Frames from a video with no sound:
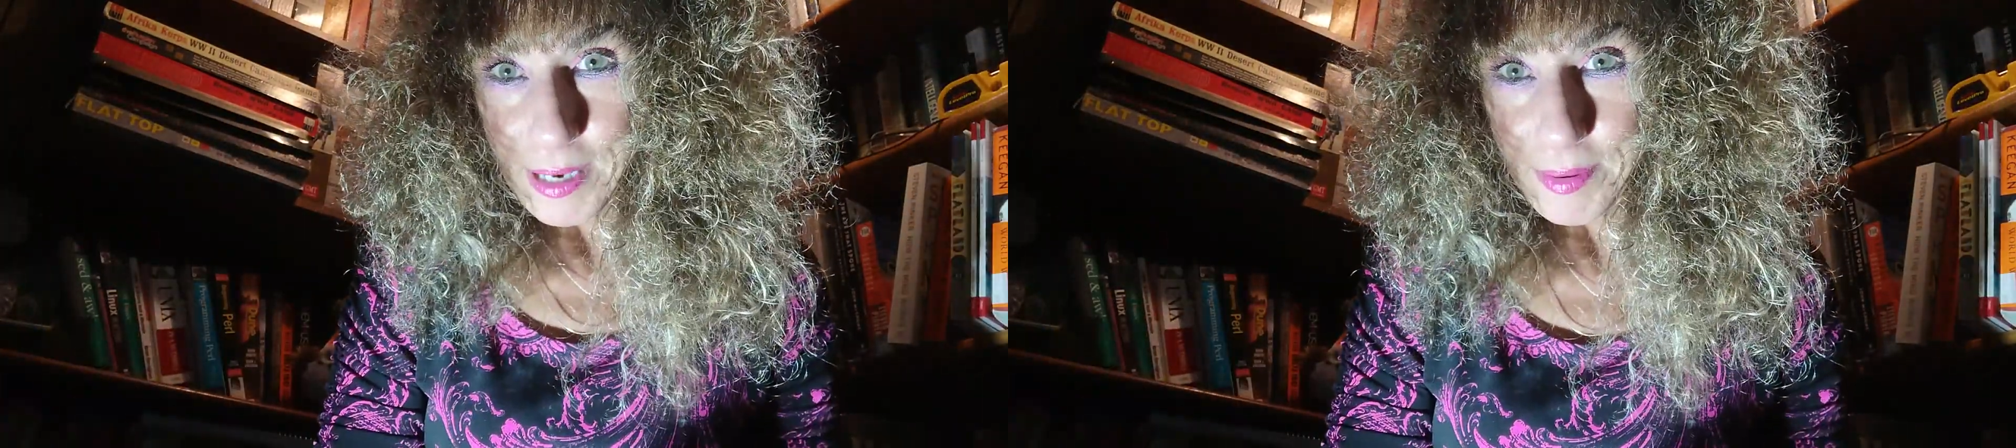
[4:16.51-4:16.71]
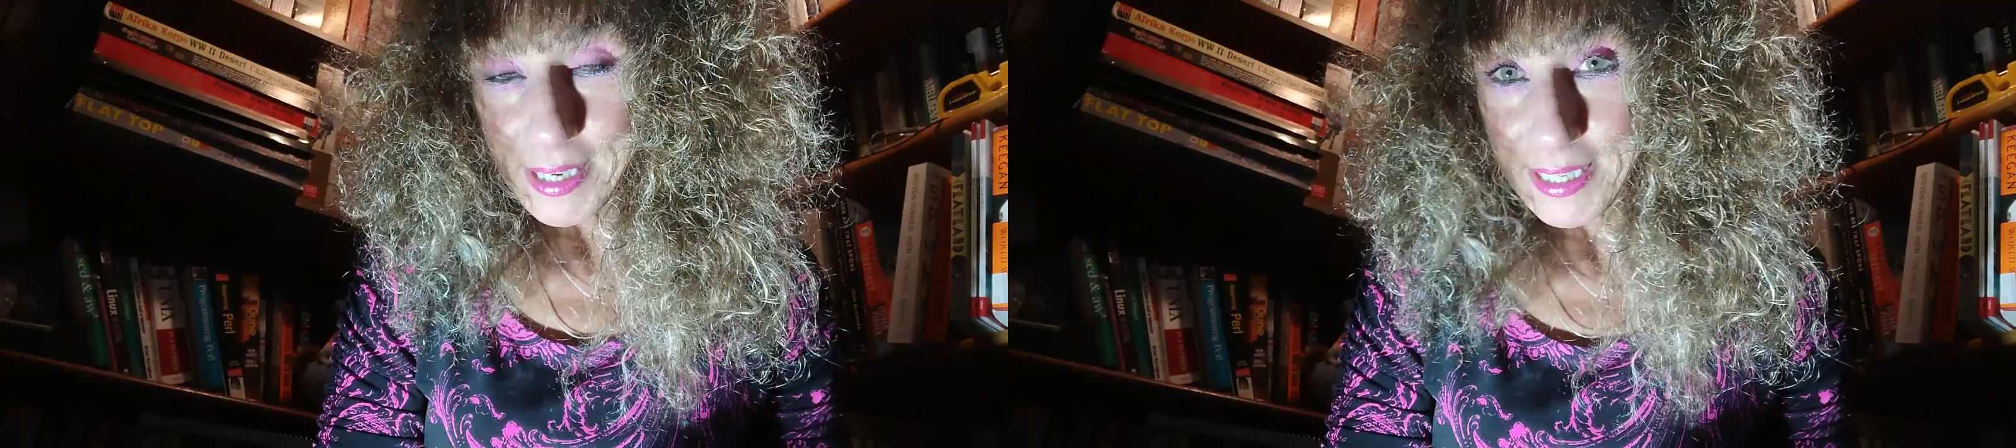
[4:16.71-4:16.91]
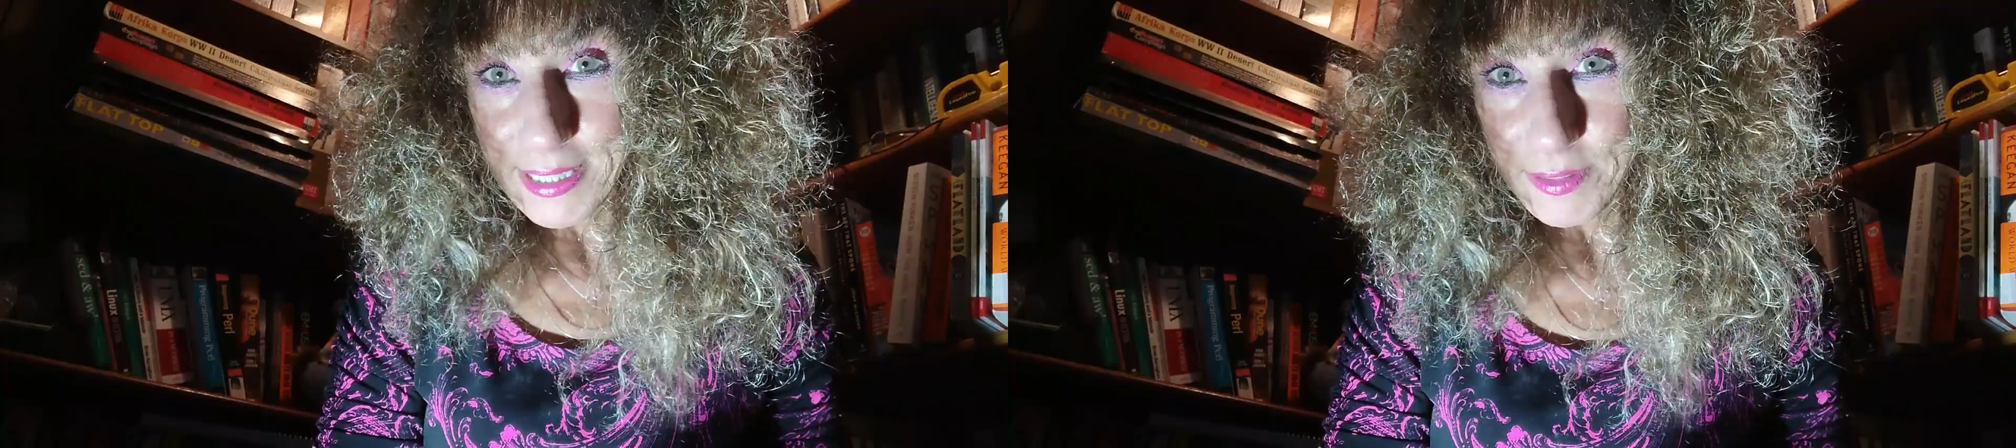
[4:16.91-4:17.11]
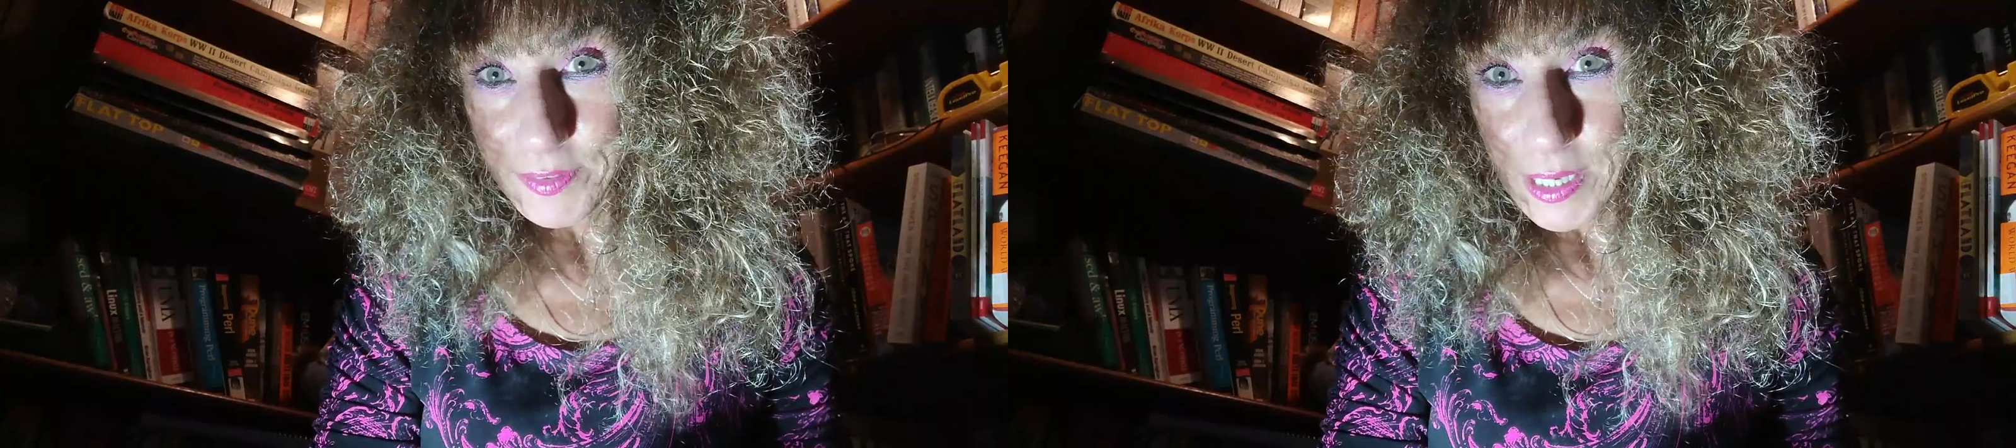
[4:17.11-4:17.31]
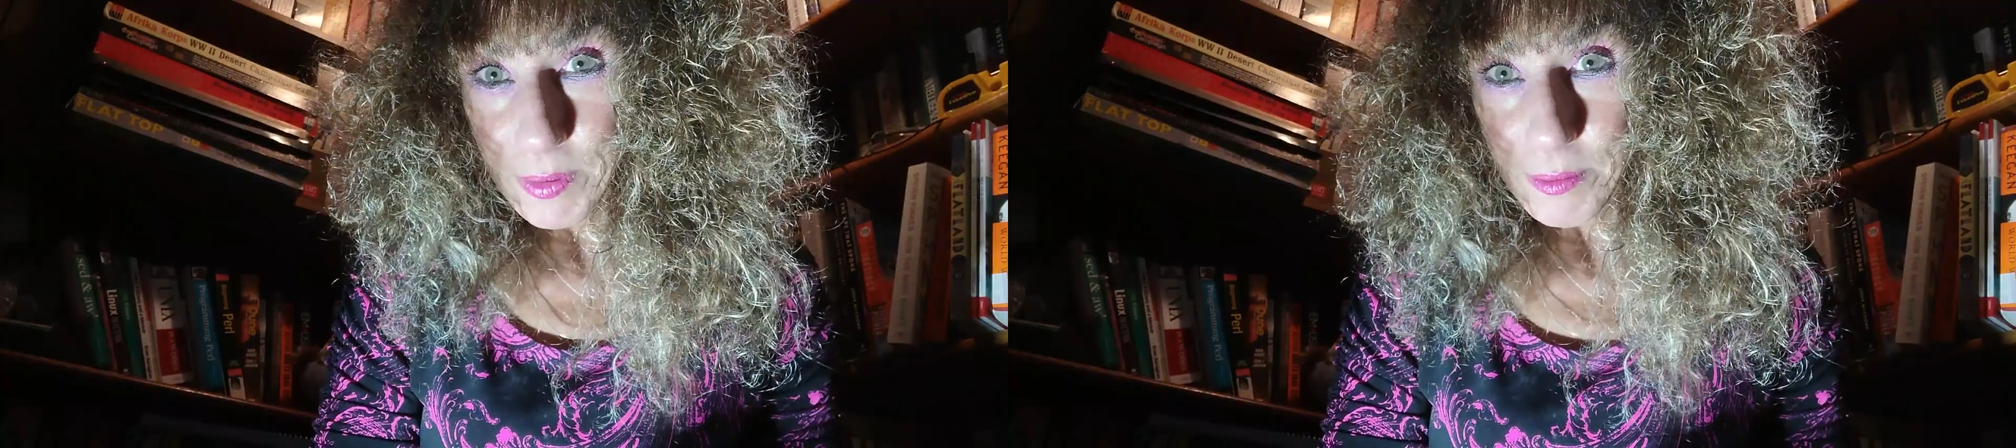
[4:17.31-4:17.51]
about his
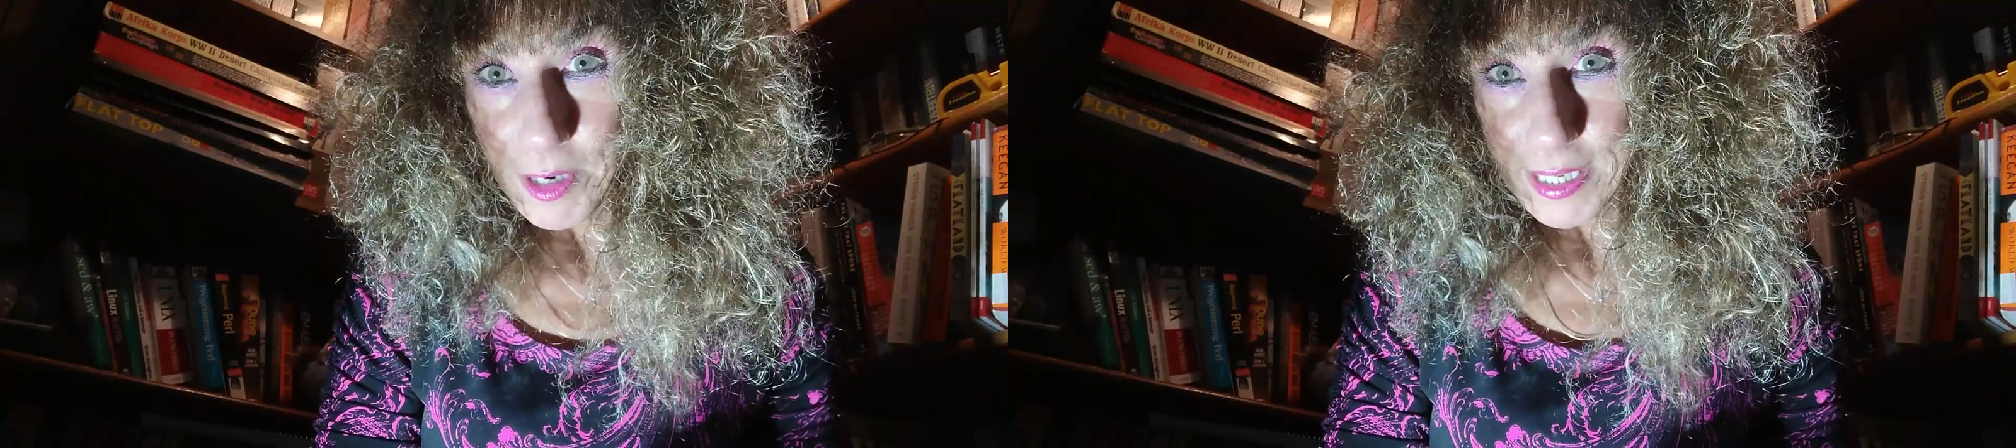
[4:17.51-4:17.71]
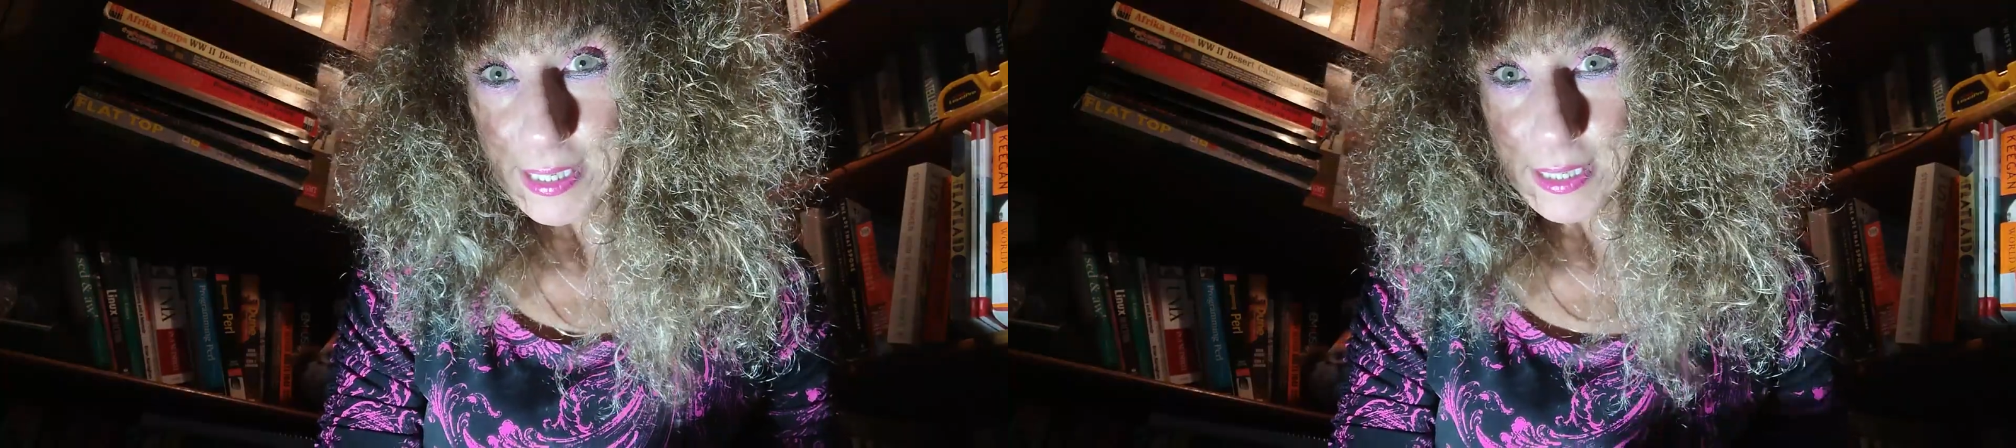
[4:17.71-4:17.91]
affair with Monica